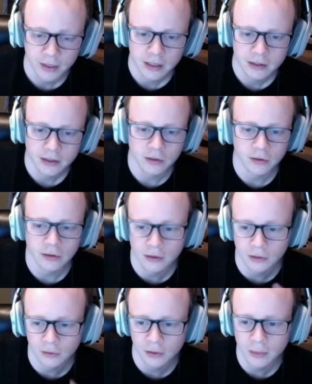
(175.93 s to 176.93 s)
So
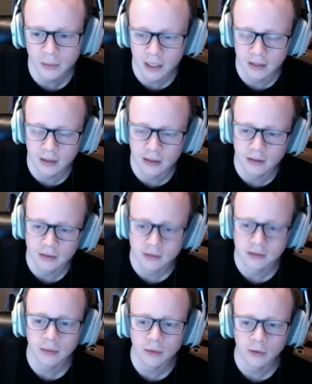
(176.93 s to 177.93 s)
three main things.
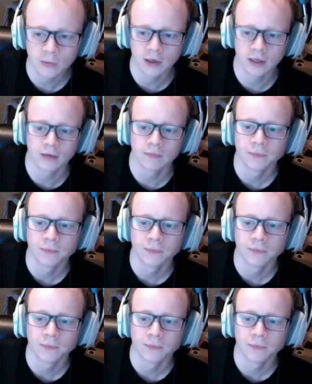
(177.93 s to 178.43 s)
Number one,